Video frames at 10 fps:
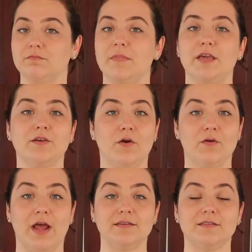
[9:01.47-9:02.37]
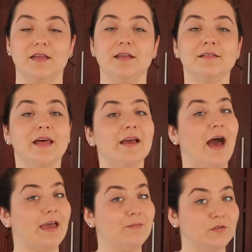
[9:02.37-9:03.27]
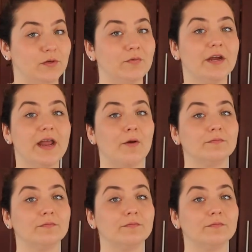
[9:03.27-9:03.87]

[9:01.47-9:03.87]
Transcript: make your own icing like I am doing right now.